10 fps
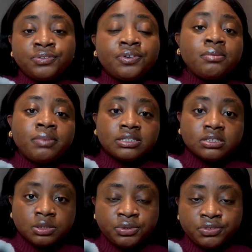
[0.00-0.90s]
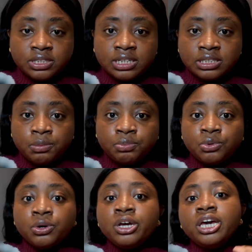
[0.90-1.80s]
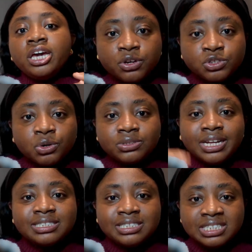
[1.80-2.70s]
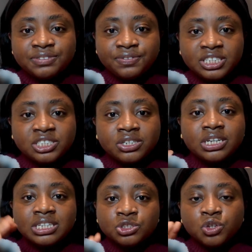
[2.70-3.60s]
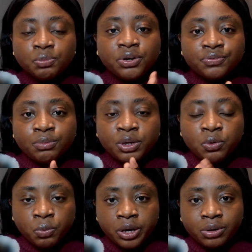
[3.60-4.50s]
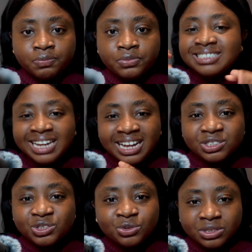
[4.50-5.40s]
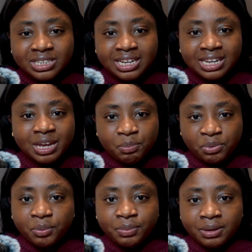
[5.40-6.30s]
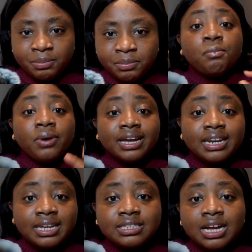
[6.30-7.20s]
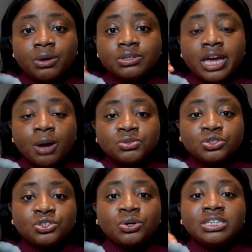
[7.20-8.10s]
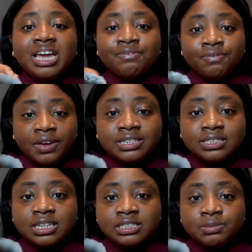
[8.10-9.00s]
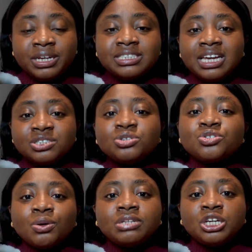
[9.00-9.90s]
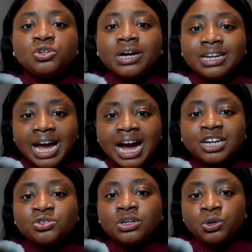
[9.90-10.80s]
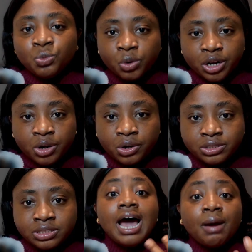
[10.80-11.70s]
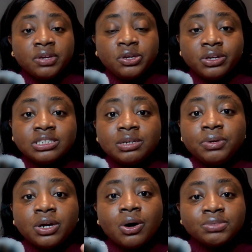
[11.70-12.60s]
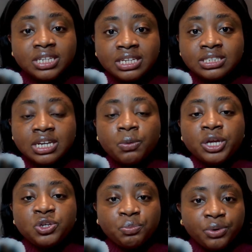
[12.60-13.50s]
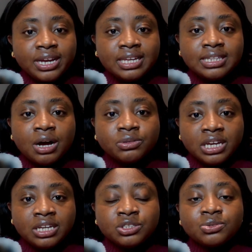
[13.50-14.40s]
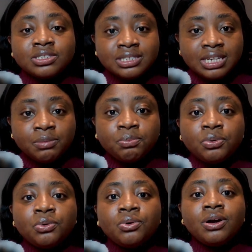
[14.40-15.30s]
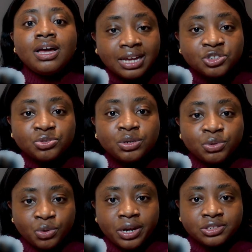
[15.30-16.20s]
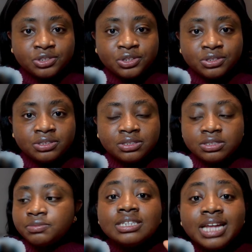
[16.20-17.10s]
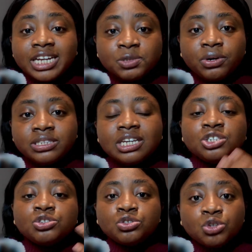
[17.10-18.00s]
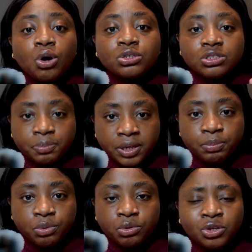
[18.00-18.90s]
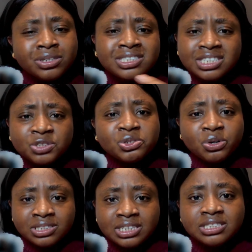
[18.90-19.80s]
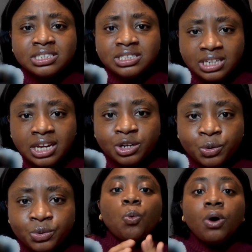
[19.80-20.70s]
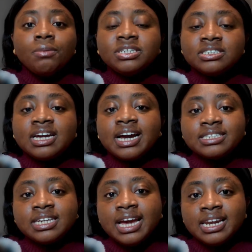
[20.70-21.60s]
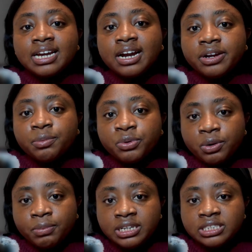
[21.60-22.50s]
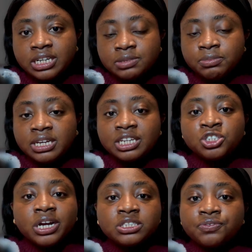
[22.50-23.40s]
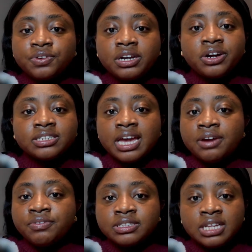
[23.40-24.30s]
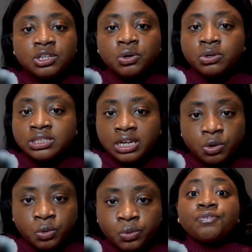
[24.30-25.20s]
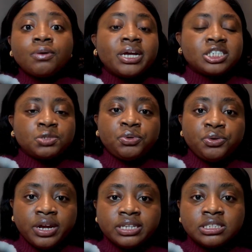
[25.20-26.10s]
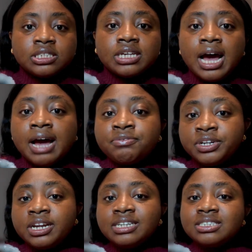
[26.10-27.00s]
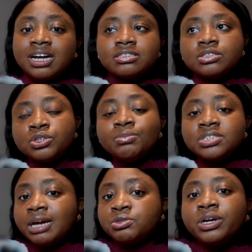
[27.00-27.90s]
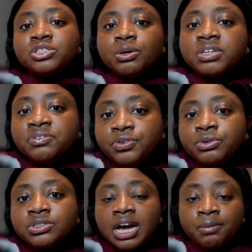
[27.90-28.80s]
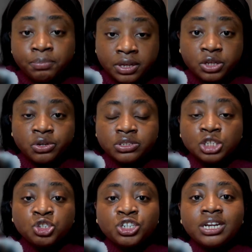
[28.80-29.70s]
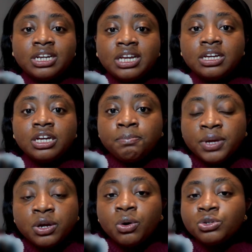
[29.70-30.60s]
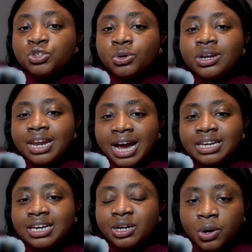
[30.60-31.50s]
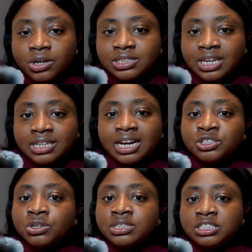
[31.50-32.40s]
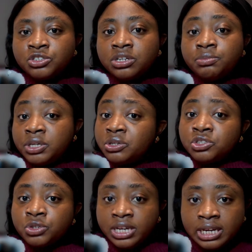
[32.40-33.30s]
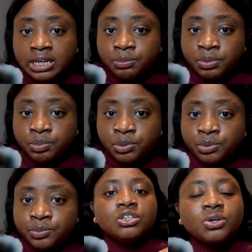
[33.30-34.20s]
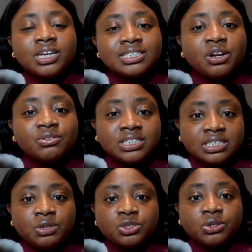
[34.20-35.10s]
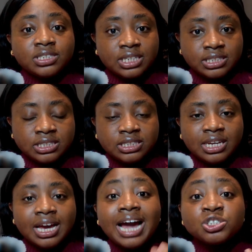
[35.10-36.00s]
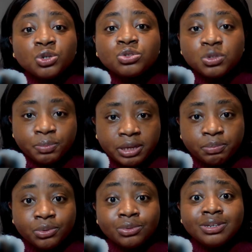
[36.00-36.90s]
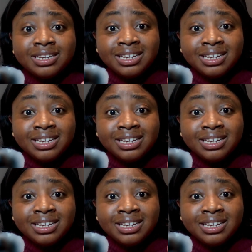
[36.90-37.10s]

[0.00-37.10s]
Referring back to the previous example, if you're told that this feature is not performing well, that's not a clear problem. Breaking it down helps you turn a vague statement into something you can actually work on. Ambiguity becomes easier when you break it down into simple, answerable questions. The next point is talk to people. Don't sit with uncertainty alone. One mistake I see early career product managers make is trying to figure out everything on their own. From experience, I've realized that sometimes when something feels ambiguous, it's usually because you're lacking context and not necessarily because you're incapable. So instead of sitting with uncertainty, I talk to people.